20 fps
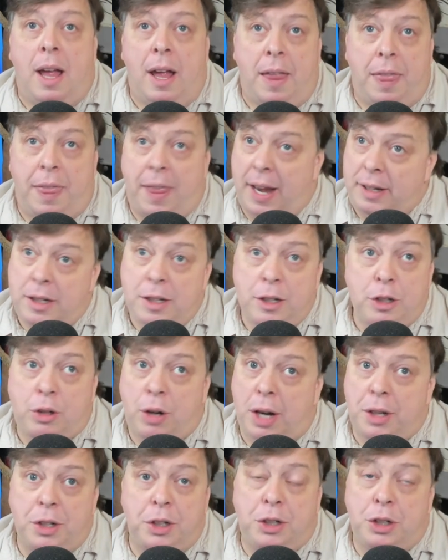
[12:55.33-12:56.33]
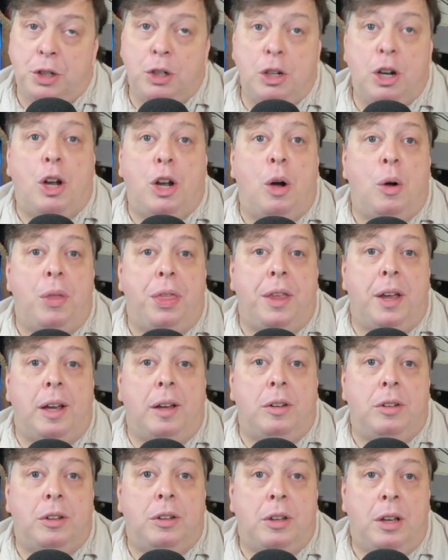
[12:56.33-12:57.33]
They didn't try to sugarcoat
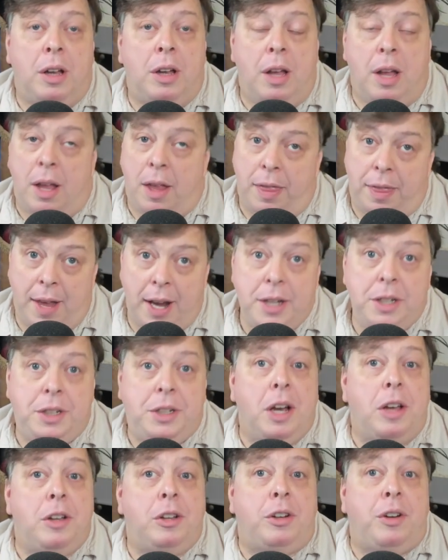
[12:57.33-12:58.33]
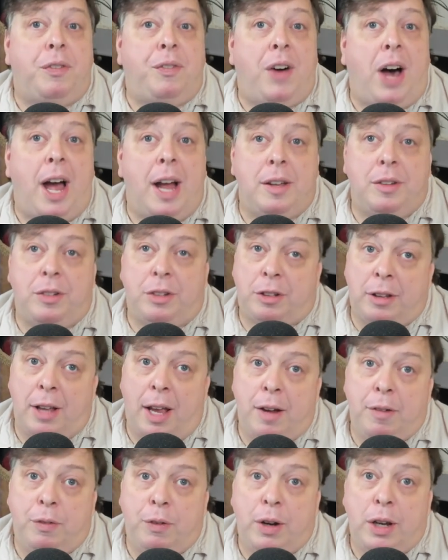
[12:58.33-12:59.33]
things. They justified
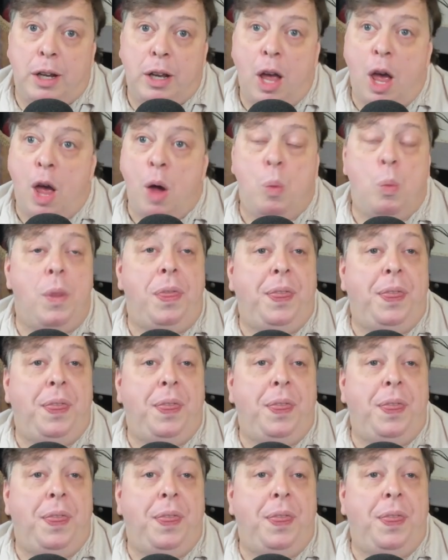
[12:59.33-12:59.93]
slavery with